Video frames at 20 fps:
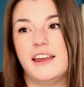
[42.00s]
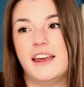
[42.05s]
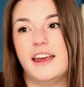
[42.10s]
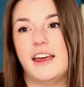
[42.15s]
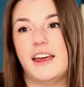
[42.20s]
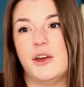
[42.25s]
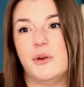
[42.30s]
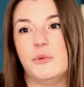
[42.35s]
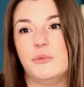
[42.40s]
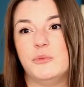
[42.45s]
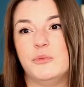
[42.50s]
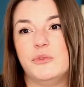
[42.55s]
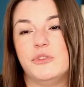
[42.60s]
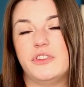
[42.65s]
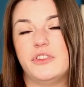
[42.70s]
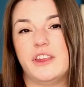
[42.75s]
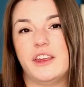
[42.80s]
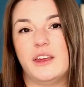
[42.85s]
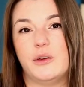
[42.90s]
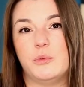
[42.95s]

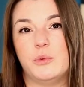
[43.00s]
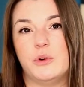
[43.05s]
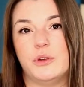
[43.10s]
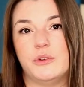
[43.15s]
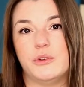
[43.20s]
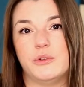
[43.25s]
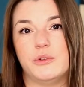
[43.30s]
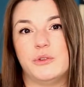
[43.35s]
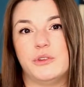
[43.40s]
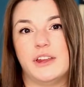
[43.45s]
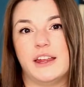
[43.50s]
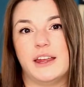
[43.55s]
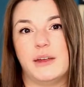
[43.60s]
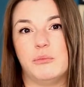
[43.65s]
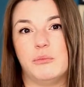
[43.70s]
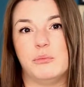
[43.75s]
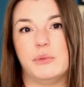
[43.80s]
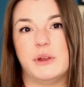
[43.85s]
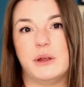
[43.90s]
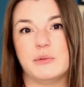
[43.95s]
They
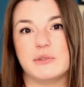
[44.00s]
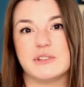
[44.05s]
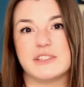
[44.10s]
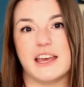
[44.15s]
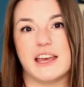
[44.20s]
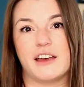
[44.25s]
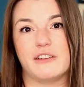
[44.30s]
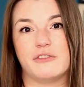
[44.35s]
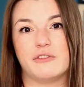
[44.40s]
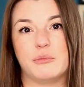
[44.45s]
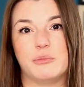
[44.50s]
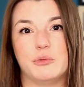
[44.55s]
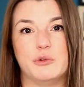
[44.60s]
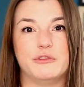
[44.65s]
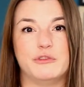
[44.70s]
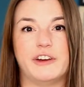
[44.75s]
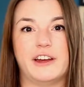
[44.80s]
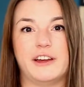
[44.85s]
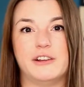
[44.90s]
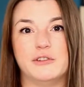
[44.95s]
will be able to have a
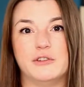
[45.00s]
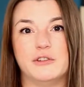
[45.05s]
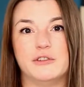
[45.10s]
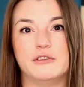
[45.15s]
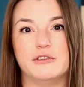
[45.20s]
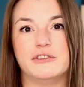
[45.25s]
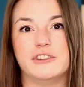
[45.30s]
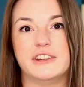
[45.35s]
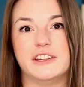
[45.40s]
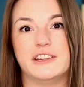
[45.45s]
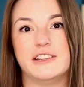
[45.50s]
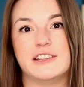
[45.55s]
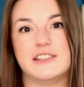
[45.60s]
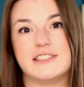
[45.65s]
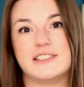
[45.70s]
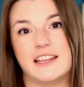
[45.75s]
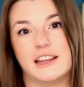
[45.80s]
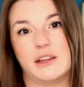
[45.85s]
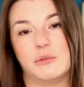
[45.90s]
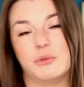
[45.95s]
profile of the
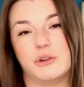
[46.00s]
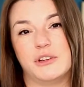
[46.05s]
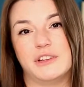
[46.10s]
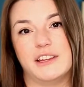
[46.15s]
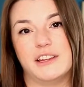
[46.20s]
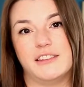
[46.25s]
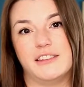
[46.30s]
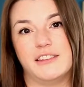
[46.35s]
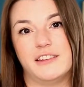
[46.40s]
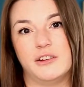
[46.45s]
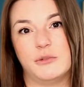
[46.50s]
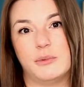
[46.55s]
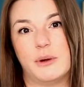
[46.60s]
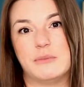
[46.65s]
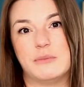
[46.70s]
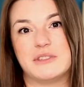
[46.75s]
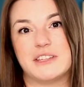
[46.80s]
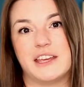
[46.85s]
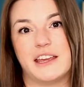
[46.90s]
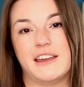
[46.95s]
celebrant in their
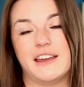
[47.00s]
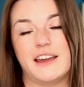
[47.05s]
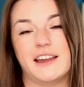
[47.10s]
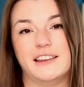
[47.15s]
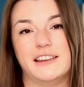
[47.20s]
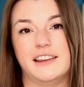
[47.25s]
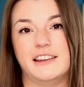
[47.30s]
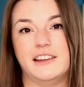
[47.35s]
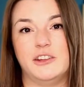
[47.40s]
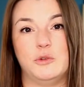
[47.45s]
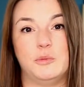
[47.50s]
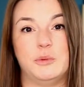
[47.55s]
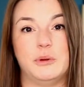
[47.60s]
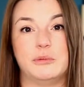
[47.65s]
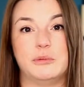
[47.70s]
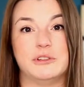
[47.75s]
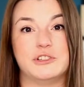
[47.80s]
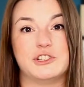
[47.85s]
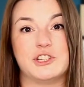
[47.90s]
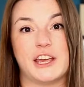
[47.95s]
website, and then you'll be
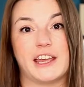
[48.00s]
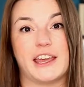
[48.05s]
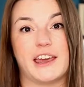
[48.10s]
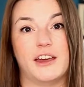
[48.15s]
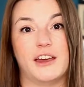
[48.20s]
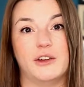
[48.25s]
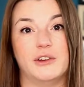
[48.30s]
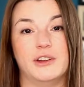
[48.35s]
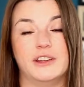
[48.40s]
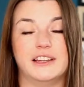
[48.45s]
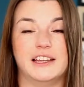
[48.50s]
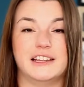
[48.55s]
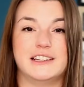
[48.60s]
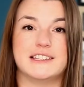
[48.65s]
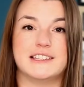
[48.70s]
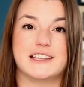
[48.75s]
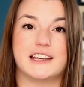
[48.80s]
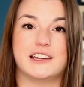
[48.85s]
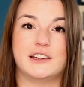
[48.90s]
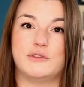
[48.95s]
able to check it out and then
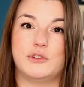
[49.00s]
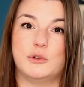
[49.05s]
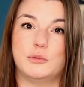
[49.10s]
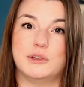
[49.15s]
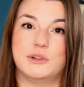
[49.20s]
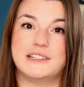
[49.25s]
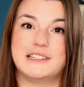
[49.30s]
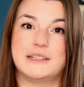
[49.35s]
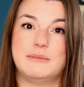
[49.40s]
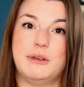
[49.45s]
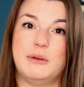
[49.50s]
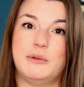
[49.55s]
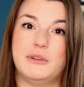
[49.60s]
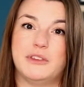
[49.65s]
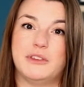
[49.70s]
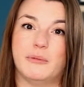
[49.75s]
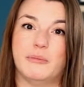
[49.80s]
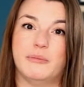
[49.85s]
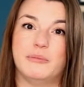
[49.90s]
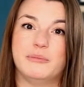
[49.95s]
decide if you wanted to meet
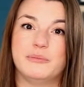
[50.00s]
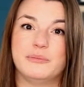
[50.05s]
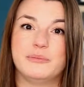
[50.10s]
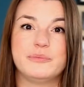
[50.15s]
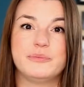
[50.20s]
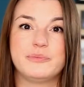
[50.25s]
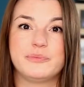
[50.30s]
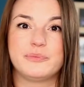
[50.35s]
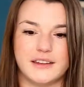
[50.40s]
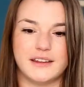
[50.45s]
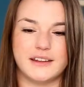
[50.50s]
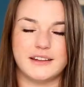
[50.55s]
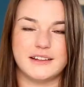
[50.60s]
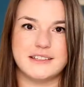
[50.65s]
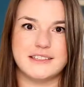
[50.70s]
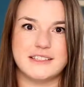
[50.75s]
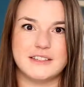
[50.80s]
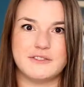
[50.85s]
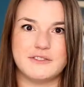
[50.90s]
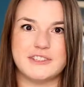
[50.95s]
with them.
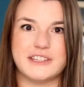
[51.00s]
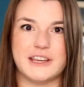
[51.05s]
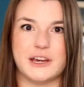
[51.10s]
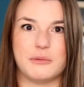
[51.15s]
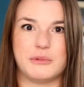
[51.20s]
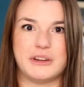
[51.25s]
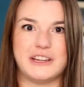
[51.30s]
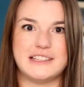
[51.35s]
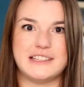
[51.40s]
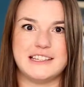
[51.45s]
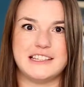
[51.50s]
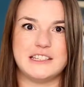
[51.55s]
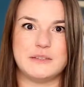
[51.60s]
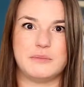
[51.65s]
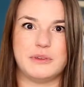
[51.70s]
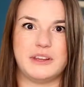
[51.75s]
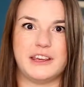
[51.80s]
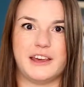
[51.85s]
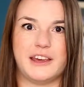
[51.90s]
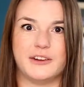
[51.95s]
Civil ceremonies need
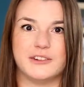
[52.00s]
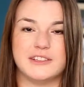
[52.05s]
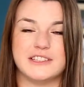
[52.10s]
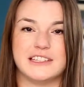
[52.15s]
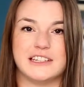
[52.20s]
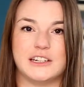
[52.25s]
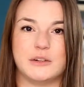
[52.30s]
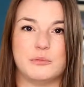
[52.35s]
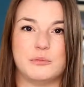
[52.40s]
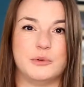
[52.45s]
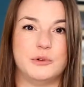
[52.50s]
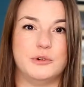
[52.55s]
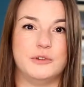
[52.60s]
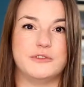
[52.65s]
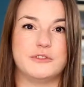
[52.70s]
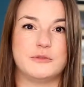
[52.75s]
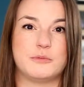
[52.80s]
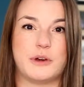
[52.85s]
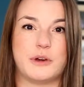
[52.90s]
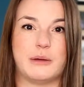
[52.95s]
to be held in
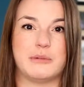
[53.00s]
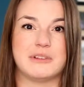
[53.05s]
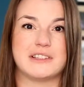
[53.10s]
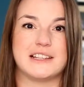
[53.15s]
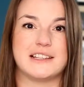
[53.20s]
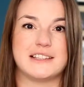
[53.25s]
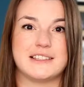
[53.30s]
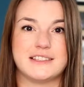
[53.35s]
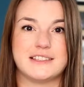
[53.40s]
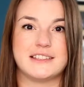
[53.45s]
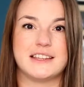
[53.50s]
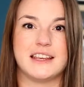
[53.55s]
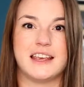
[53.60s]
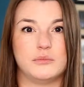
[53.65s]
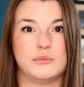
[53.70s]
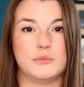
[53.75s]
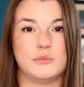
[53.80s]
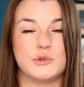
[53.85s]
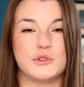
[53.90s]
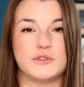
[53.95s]
approved premises.
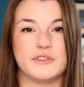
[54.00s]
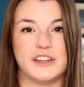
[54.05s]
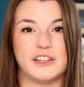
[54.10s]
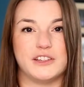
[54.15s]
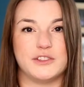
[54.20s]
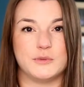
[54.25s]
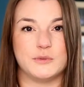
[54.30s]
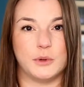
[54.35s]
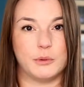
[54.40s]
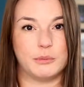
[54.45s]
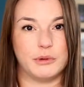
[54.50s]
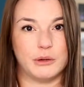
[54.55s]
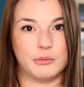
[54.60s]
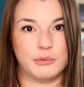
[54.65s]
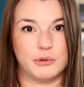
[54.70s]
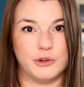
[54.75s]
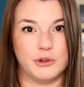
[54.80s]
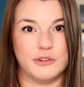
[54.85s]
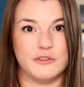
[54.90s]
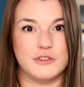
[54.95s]
Most venues will be
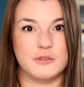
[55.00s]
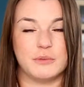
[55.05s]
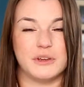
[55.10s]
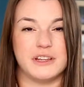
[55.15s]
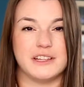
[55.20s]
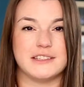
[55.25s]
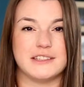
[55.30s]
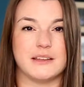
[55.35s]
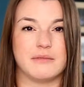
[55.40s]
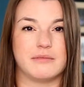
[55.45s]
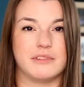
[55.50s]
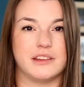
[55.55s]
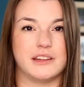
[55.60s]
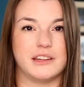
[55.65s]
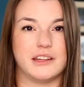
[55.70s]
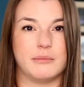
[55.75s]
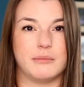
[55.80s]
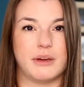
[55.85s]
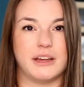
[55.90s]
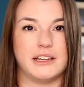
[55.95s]
approved, but it's something
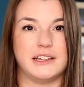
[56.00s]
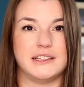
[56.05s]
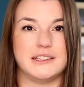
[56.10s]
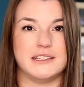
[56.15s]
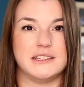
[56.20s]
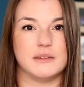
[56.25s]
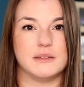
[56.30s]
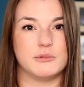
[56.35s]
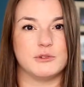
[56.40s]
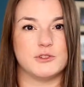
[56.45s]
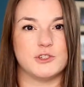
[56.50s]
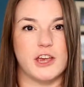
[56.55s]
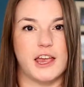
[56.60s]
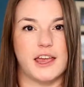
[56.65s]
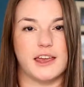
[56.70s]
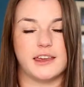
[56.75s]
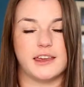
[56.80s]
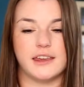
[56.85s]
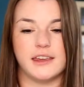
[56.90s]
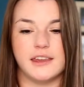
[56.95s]
that you might need to double
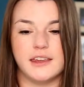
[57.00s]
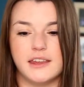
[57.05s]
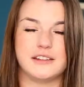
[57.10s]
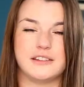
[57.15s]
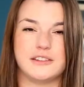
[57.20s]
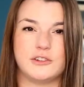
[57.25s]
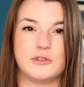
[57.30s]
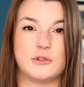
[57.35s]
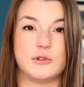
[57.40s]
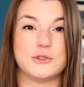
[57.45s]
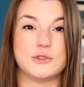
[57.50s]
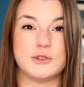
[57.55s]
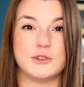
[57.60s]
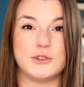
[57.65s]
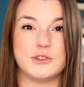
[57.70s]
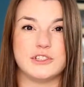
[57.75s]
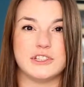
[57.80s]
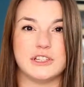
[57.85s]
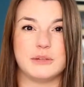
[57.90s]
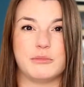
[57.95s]
check. They're also
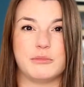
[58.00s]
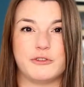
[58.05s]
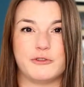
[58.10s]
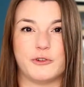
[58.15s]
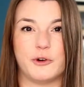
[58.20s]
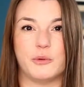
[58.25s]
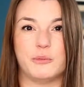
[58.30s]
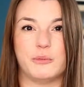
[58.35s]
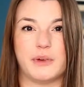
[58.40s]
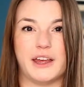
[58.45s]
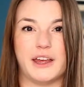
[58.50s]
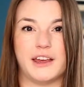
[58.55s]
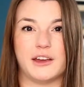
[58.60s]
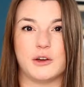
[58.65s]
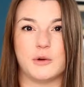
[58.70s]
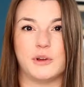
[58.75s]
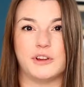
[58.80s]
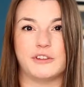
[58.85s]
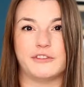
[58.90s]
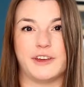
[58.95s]
usually performed by
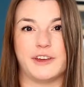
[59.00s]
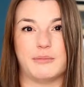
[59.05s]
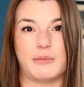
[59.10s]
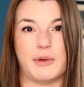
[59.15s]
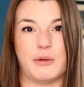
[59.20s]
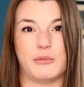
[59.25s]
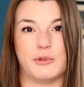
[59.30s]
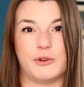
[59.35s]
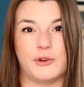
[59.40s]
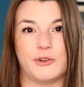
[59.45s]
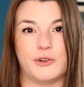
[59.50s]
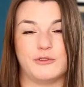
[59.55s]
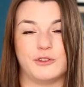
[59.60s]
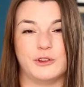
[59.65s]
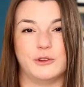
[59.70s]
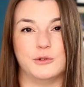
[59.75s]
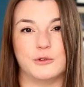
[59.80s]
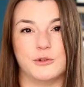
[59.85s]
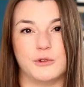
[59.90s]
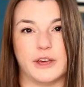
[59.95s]
a qualified member of
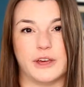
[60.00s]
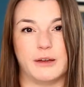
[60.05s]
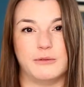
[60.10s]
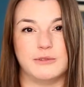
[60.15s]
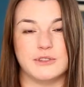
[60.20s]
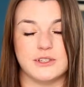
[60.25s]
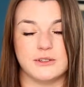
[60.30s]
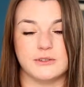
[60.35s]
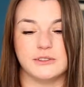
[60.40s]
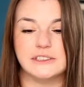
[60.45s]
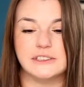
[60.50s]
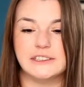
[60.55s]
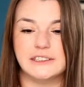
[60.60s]
the local council.